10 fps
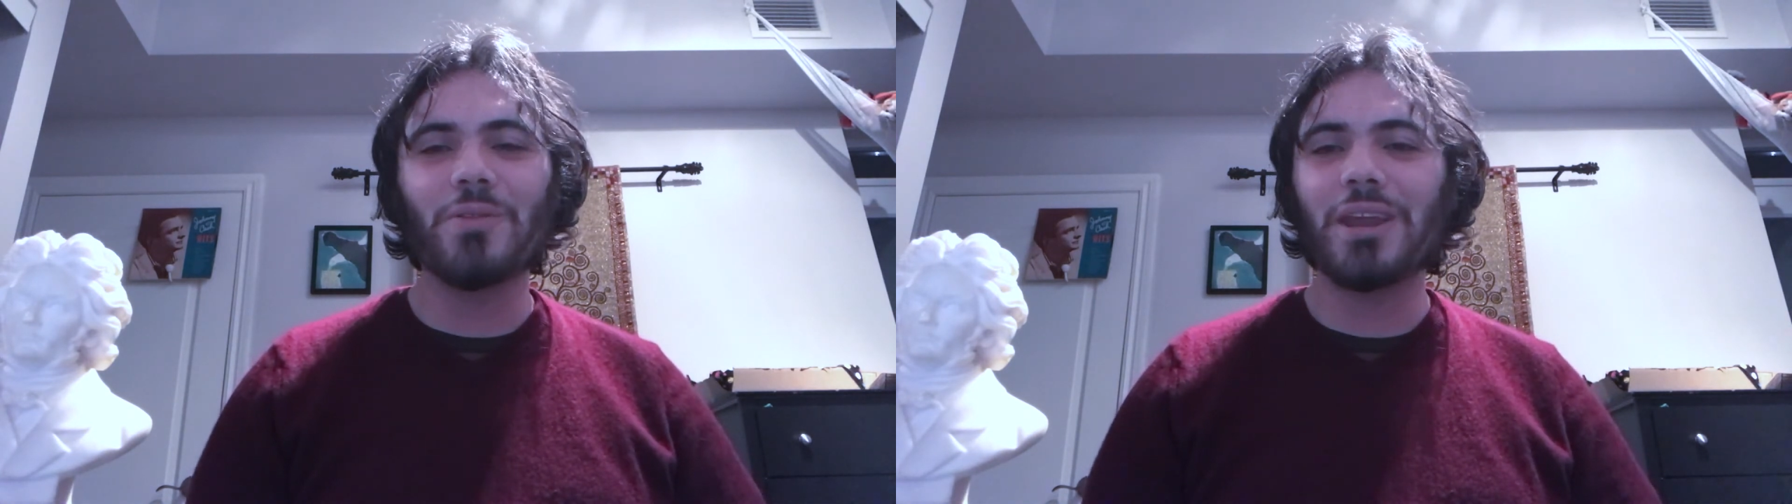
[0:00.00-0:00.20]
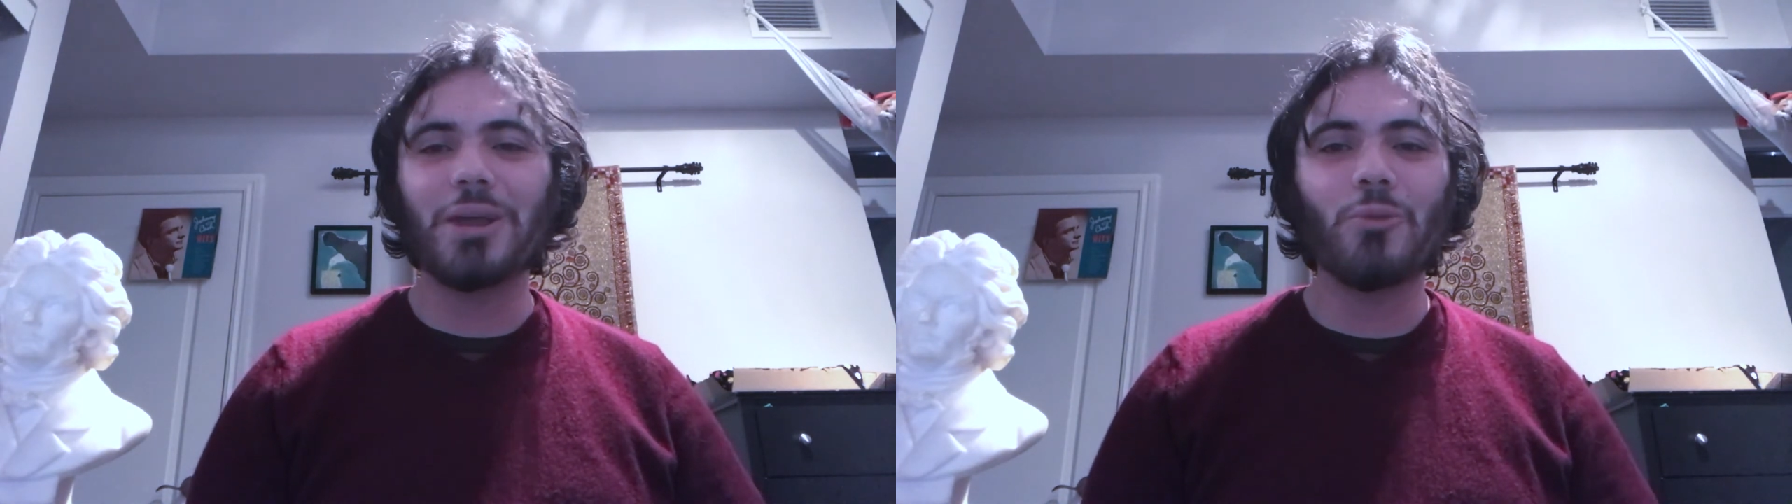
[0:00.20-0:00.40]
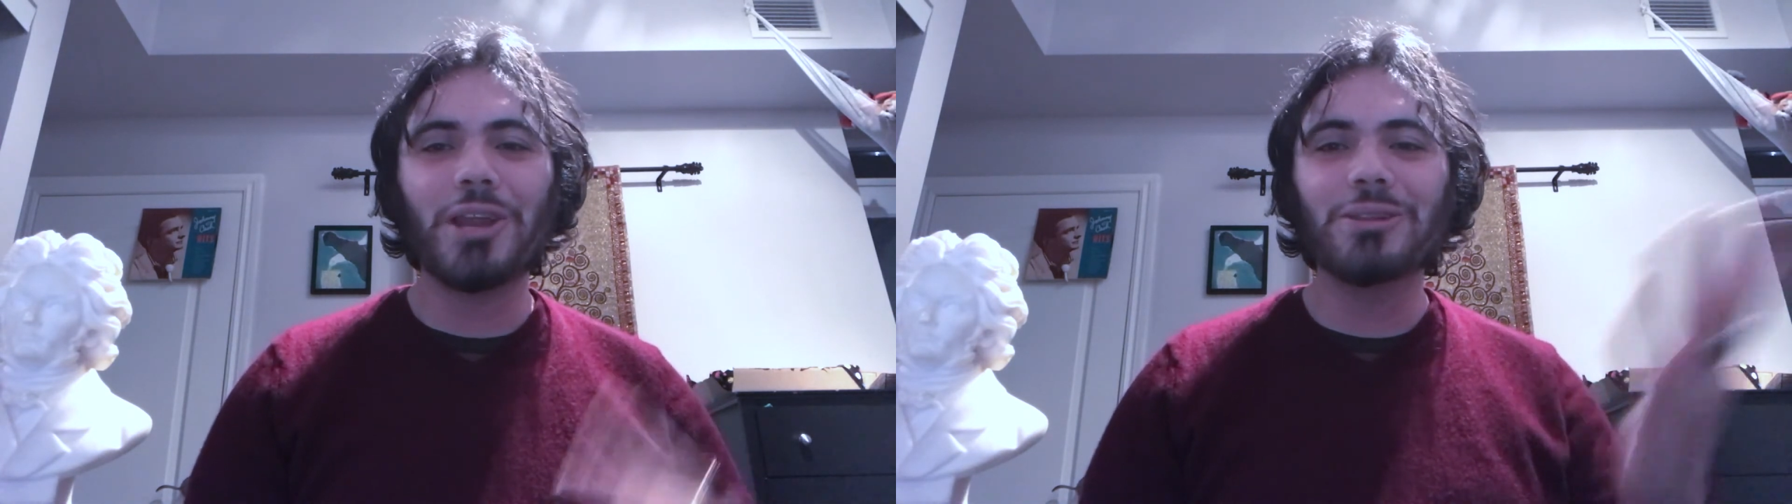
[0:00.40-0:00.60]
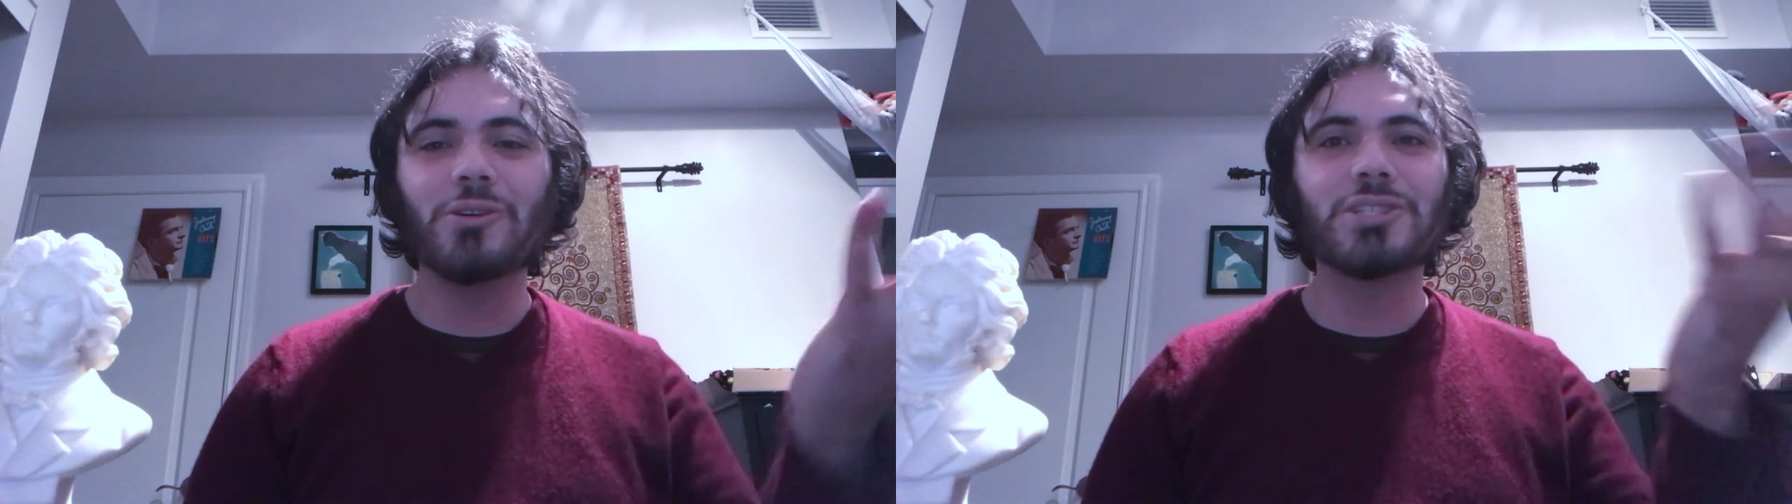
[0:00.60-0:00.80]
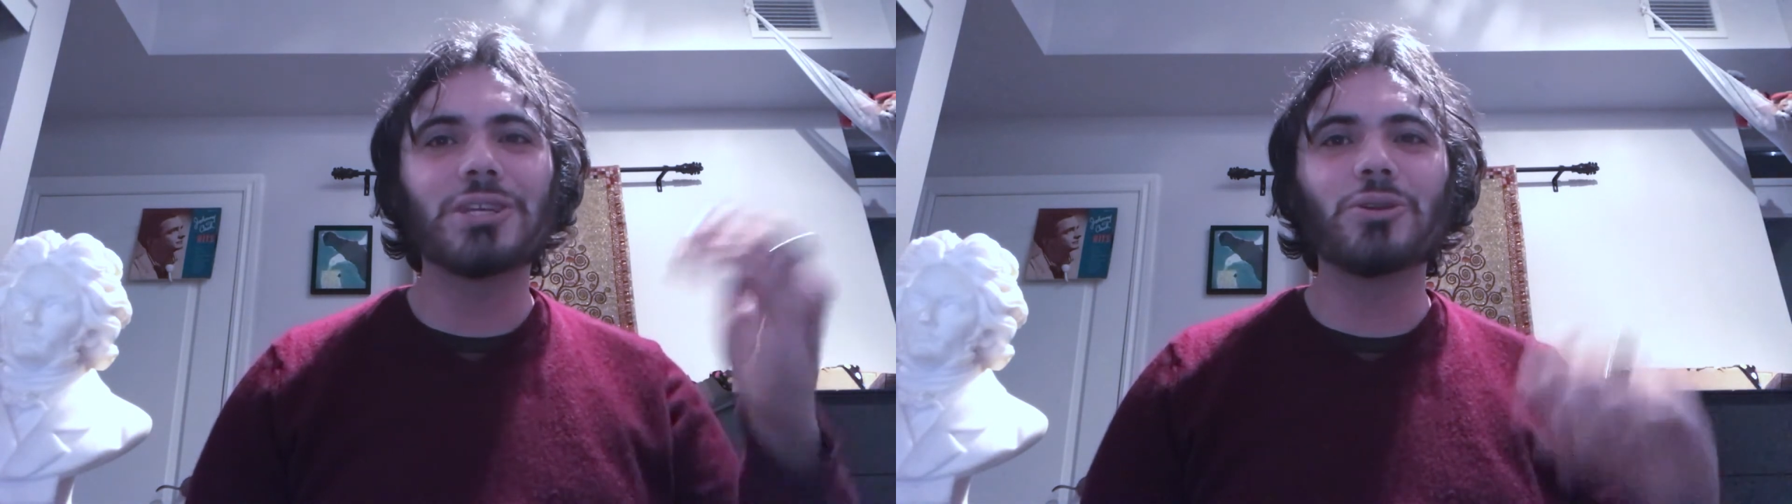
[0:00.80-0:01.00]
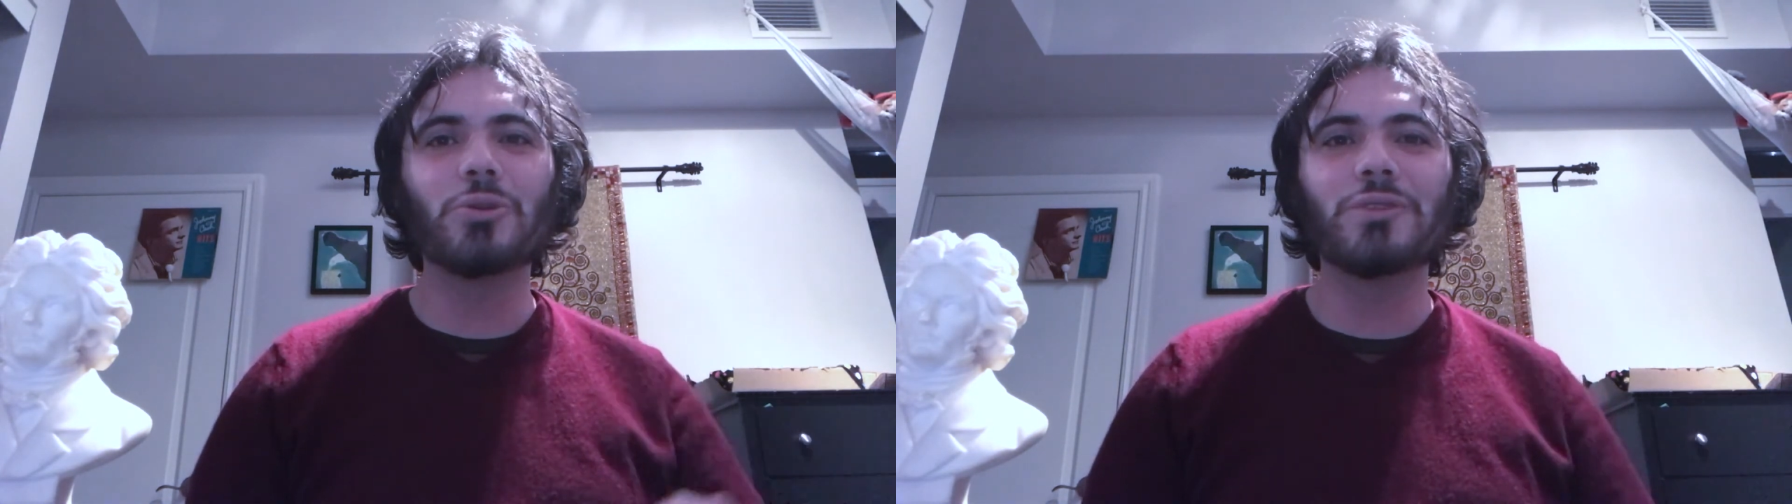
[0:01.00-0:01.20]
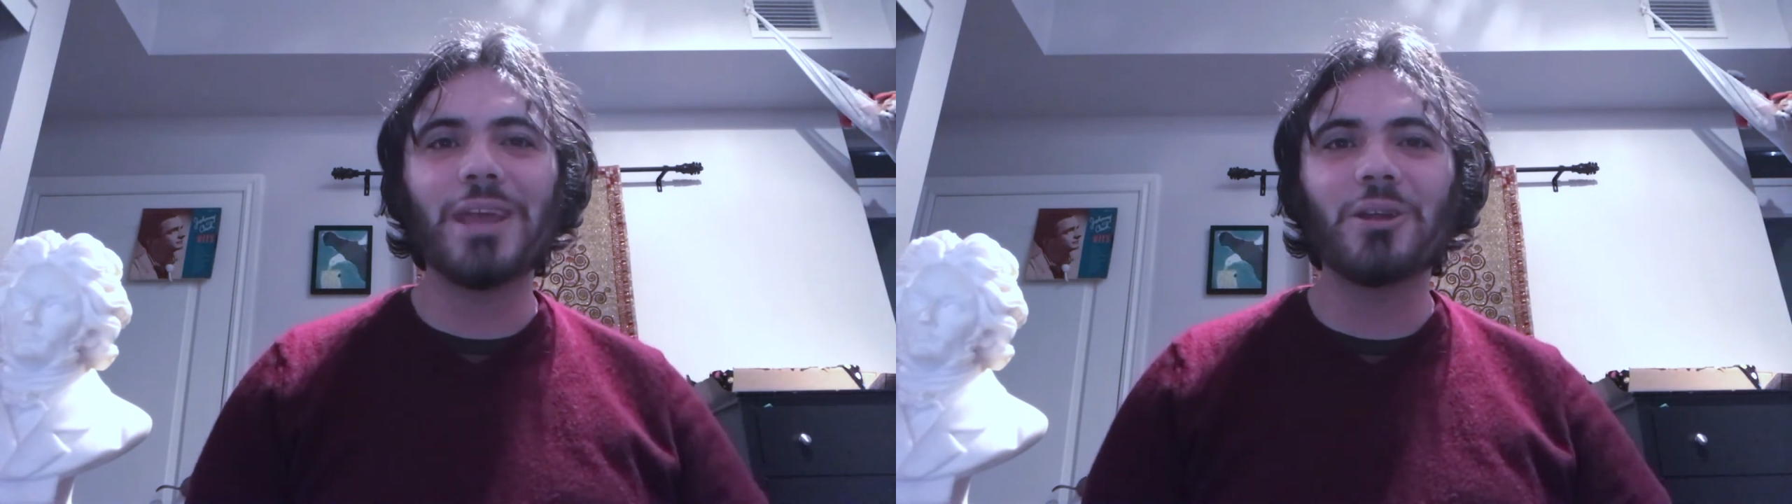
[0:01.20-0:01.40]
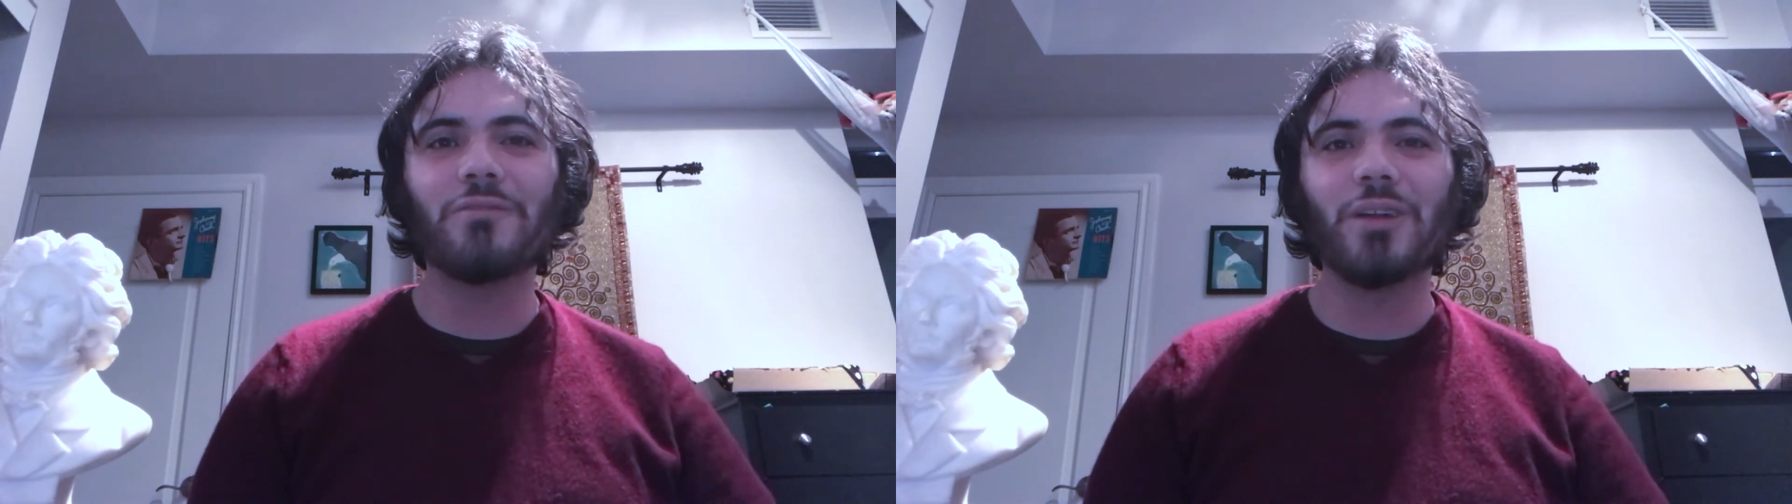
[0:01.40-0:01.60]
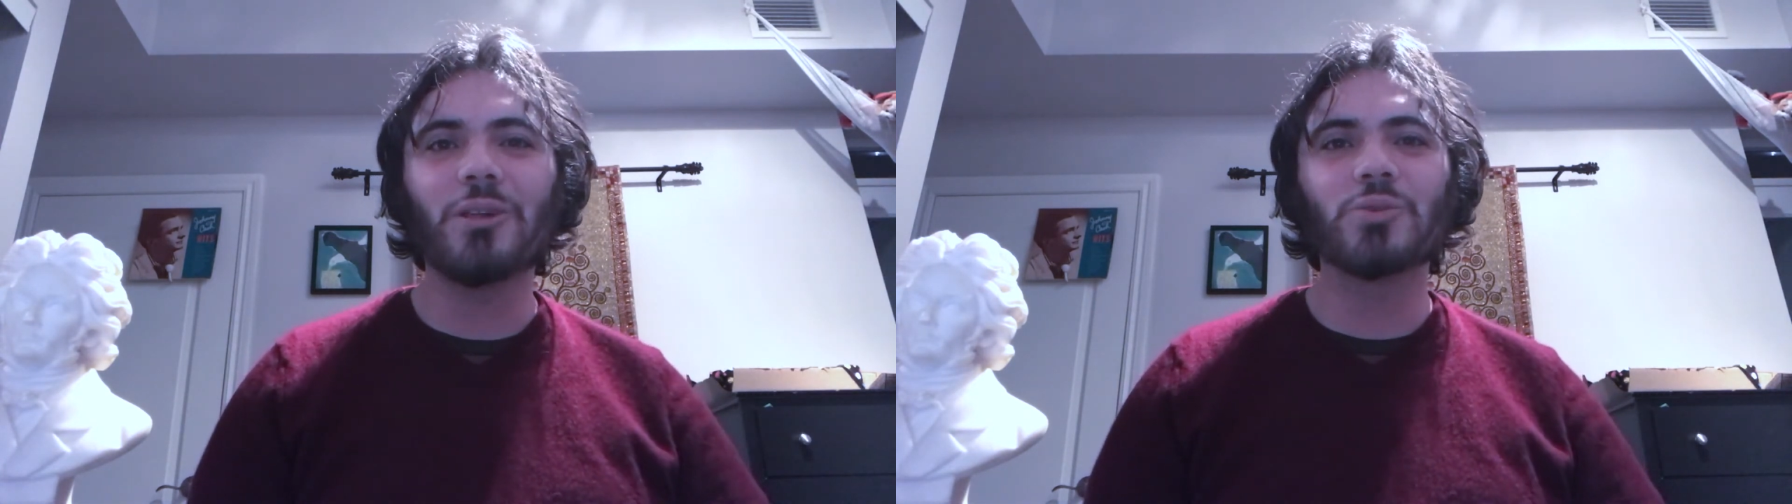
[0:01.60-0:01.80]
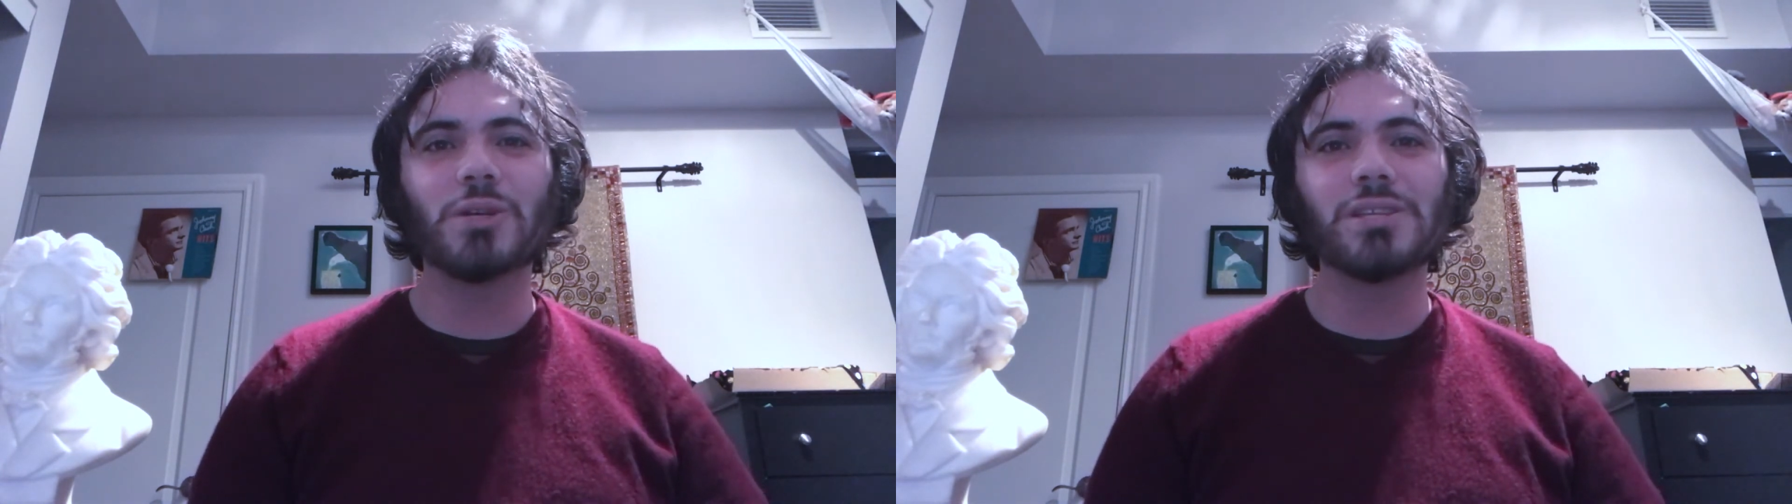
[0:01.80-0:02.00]
and then I went and looked at who Nanker
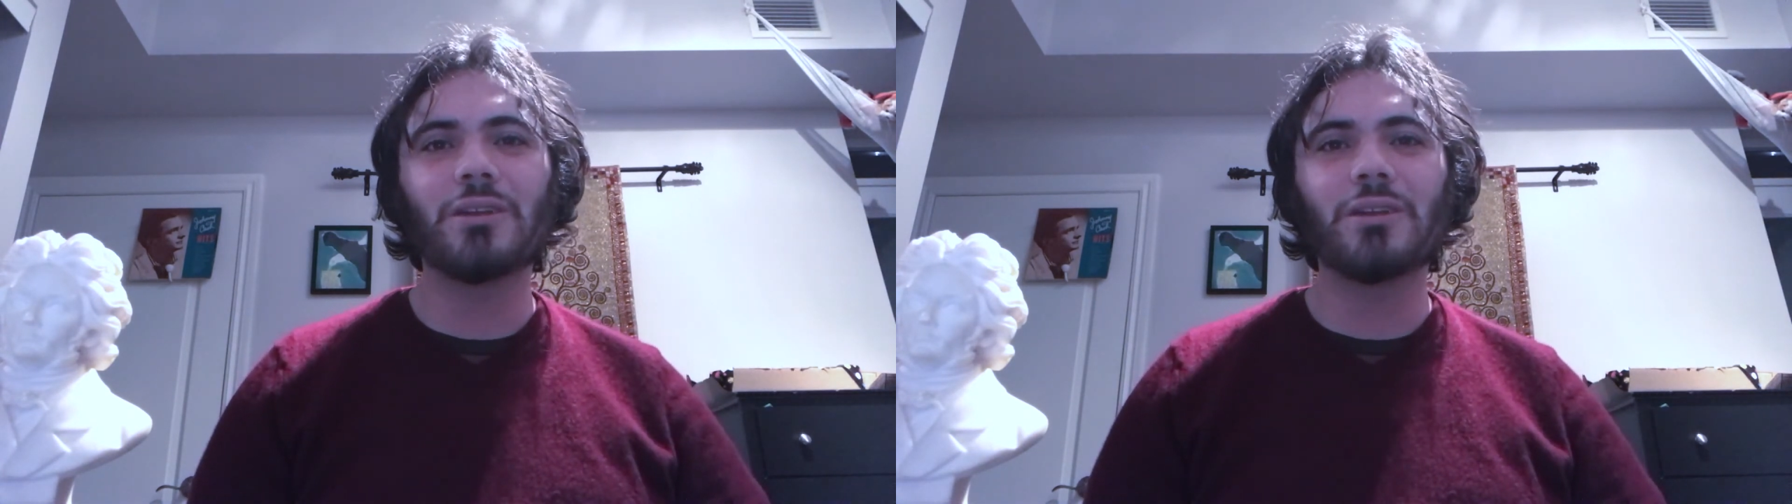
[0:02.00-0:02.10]
Felge was,